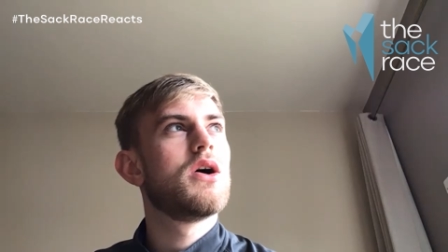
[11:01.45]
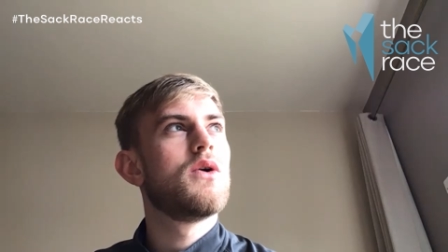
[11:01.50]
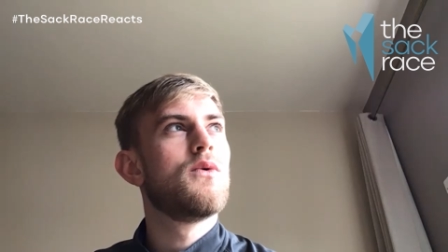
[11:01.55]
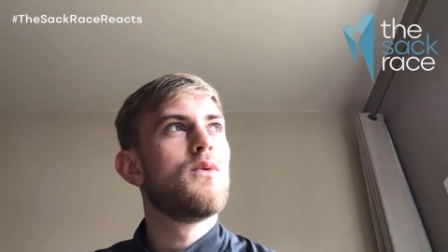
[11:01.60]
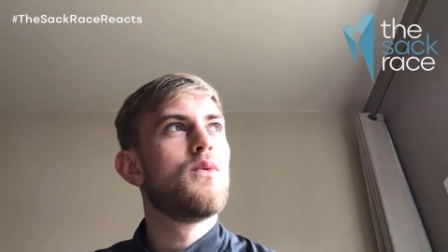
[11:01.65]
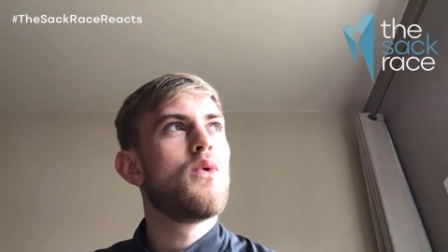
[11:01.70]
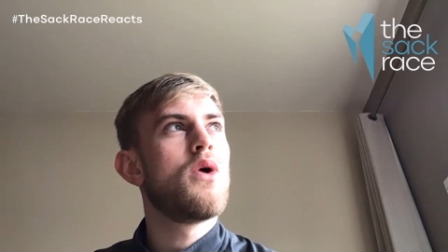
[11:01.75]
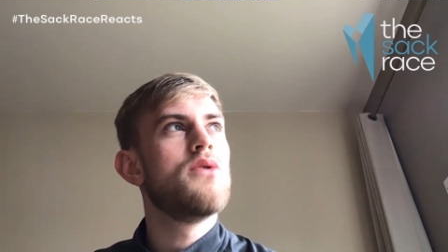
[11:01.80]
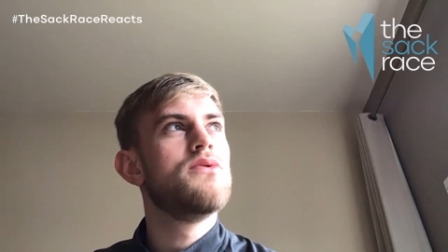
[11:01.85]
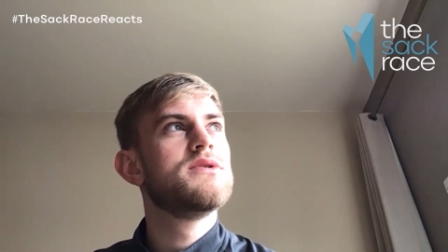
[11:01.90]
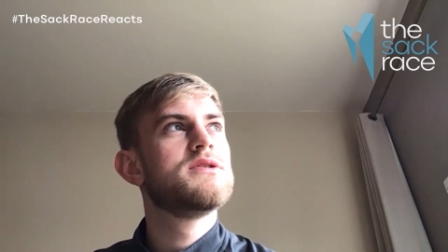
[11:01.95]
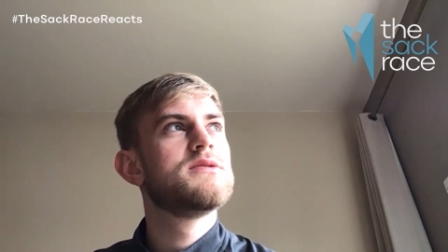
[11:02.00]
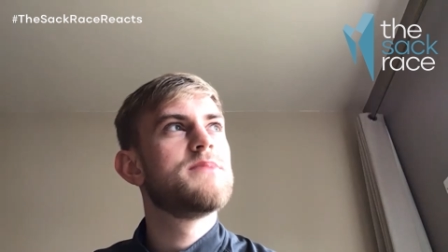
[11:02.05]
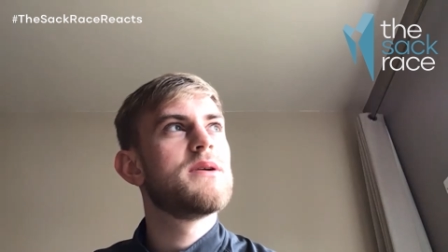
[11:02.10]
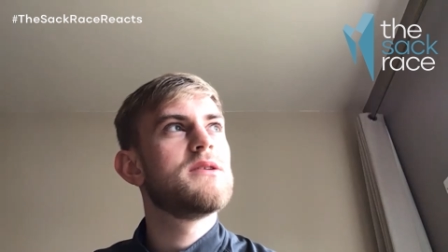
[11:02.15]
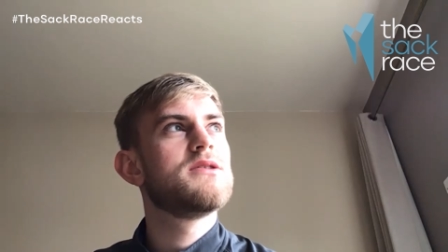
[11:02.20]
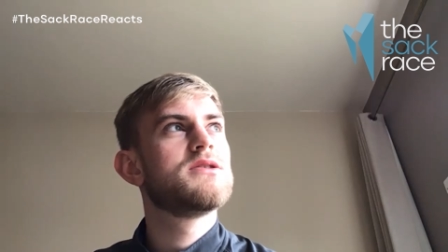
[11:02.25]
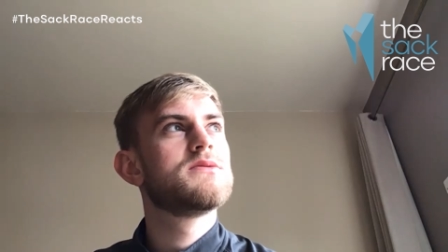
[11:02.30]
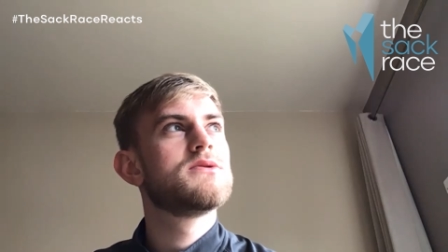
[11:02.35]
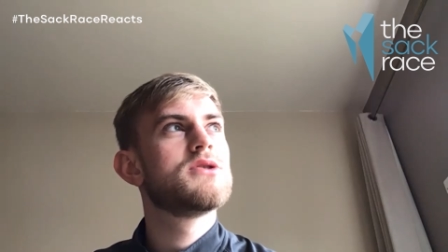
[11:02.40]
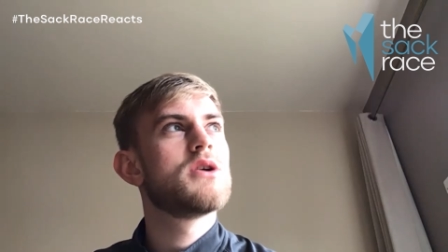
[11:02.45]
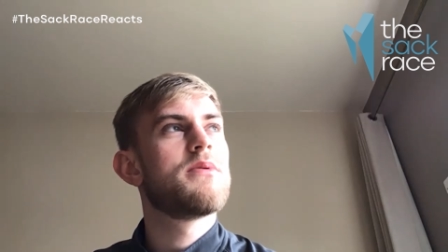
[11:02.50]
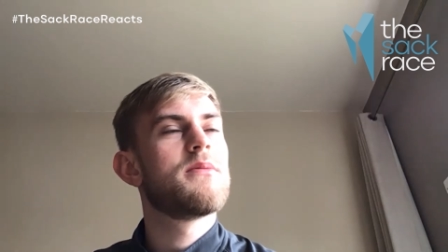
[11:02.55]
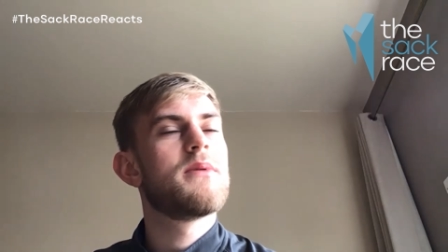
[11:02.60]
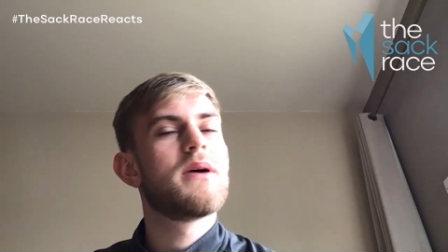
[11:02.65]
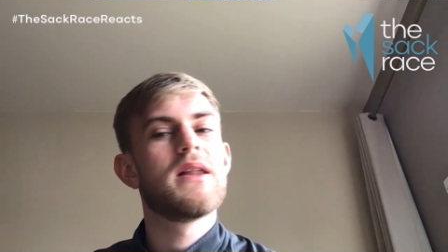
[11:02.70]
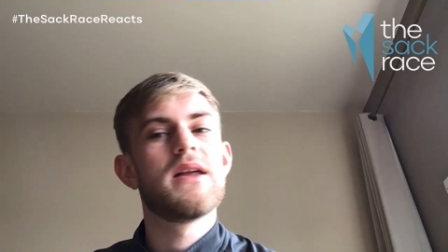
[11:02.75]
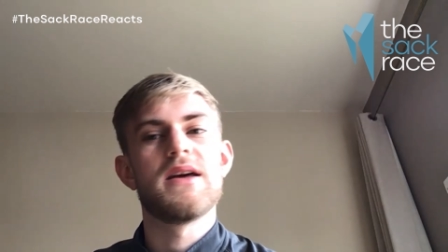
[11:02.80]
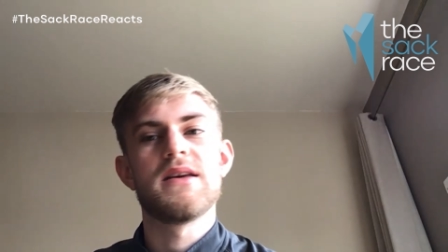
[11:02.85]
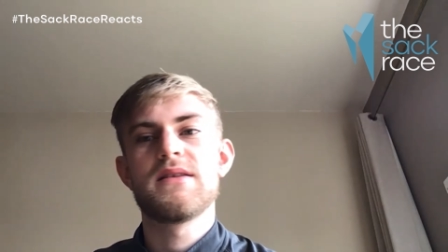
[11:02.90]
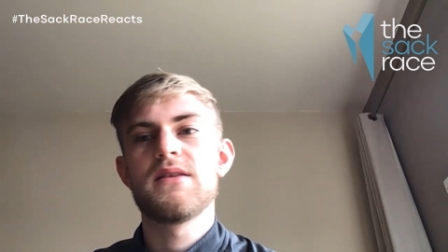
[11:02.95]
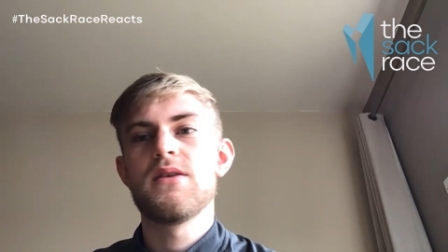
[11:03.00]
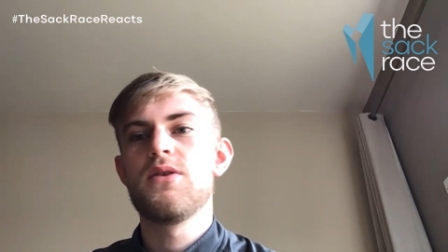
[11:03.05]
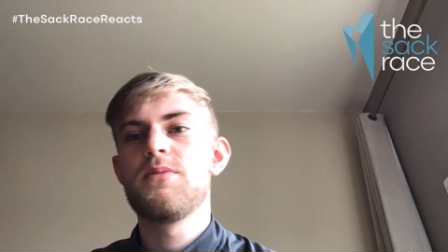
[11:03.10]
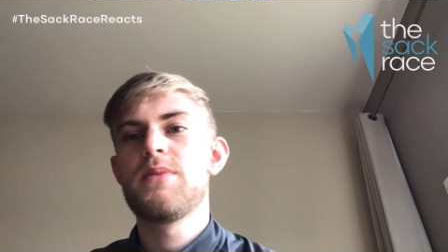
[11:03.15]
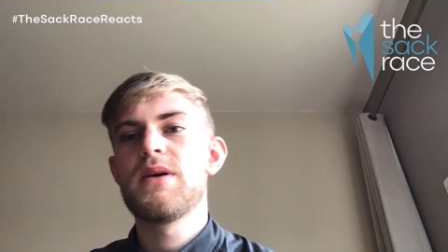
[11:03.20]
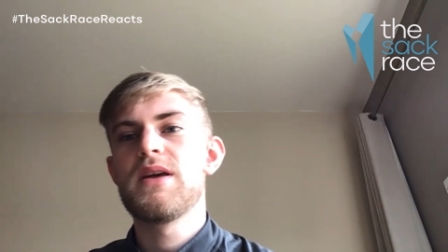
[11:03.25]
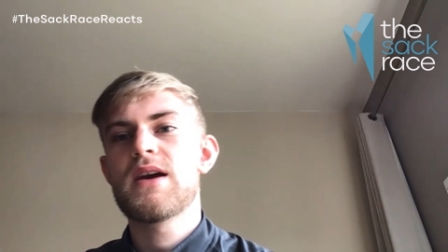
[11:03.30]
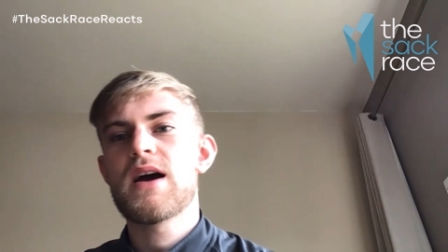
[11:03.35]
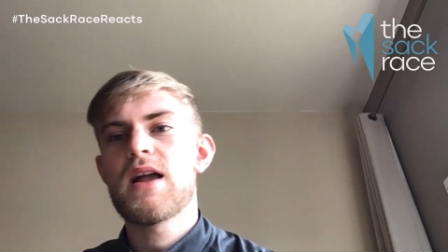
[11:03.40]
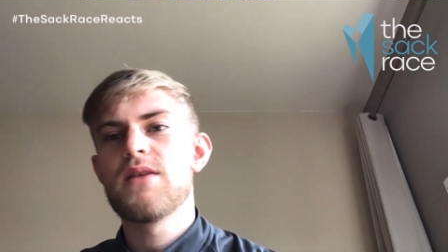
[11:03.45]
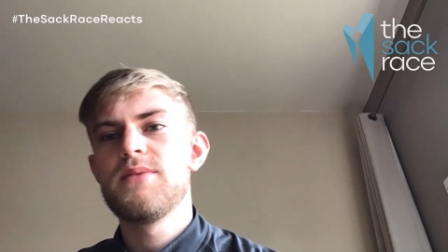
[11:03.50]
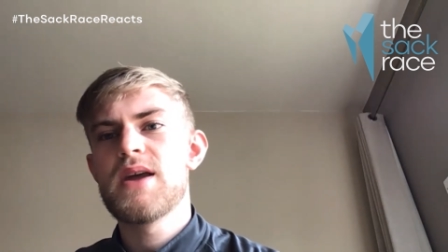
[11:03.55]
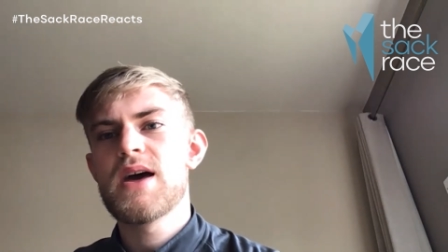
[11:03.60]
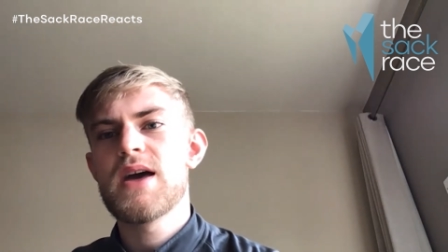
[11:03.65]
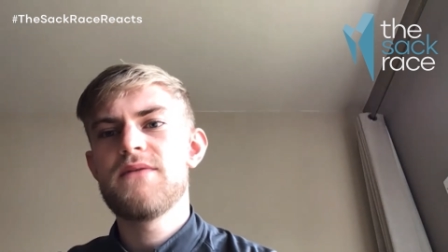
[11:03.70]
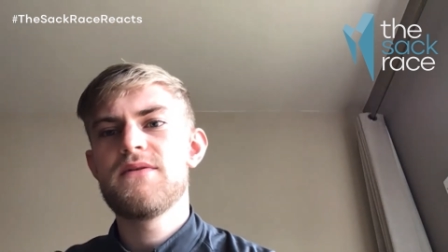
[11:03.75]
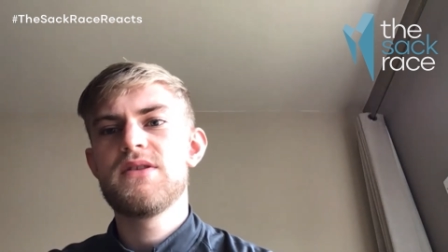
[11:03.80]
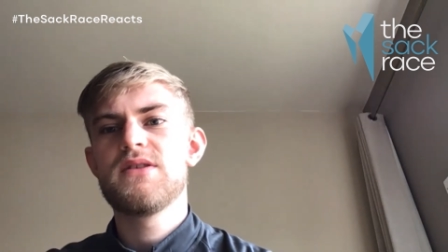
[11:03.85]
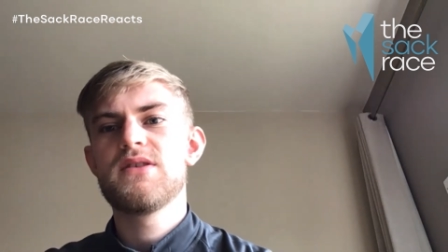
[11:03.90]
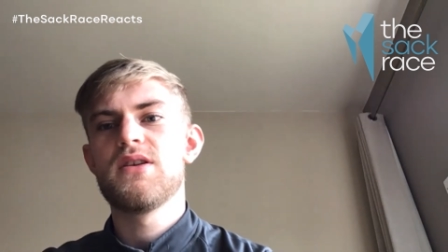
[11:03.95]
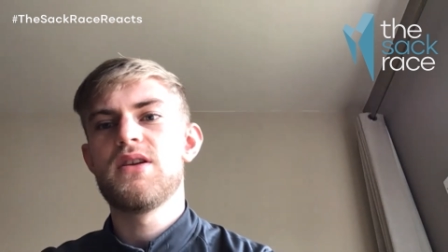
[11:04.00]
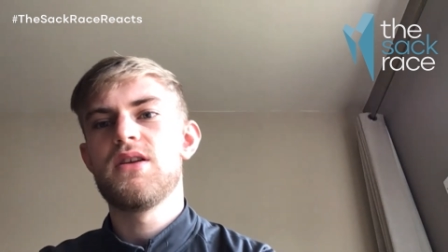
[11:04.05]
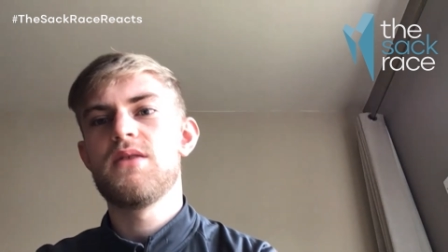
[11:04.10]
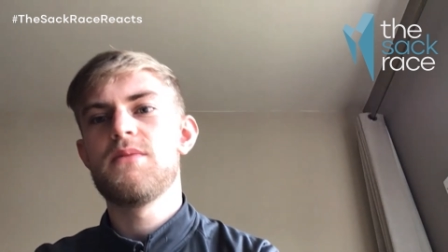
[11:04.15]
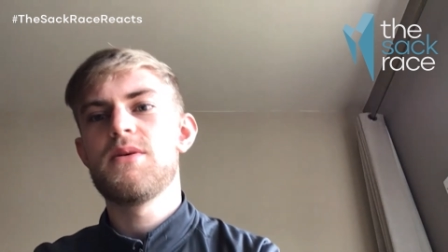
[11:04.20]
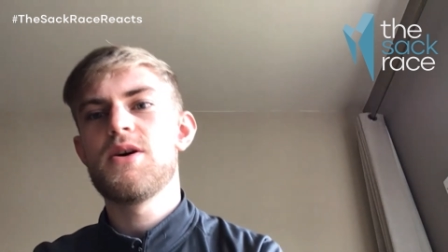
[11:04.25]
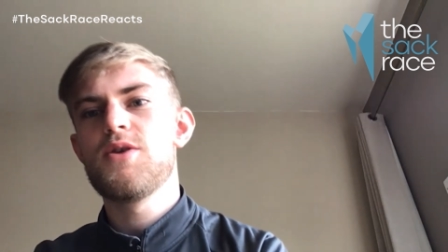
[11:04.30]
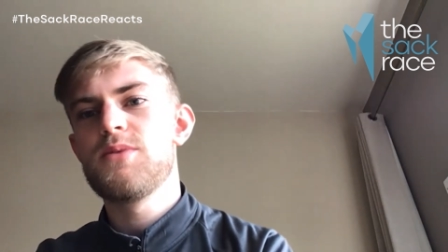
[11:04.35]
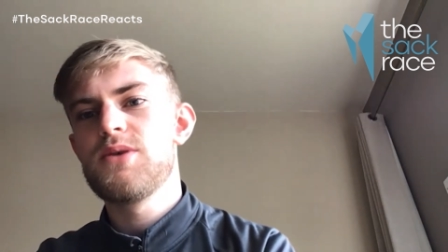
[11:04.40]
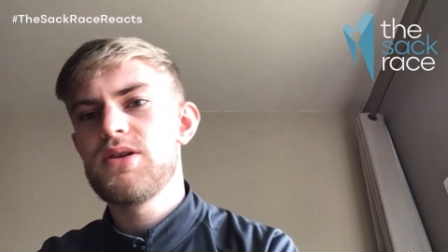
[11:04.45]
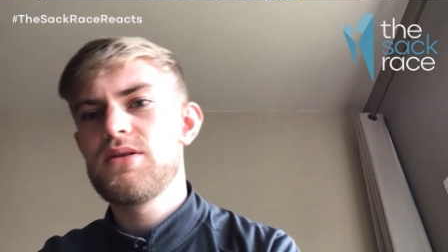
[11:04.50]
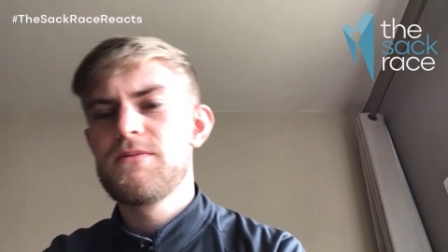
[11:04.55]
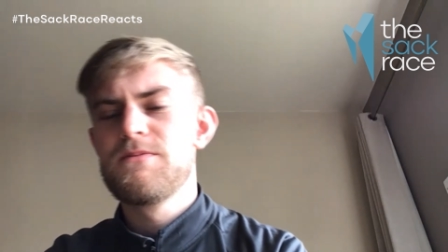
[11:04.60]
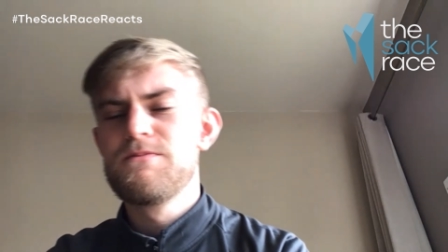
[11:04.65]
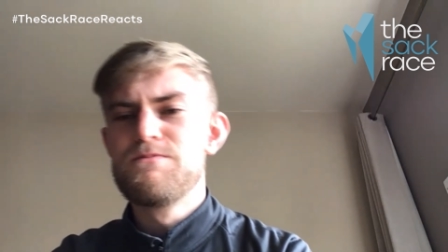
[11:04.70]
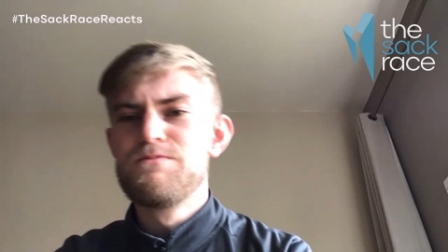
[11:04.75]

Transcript: one to be top of my list, it would be Callum Davidson at the moment.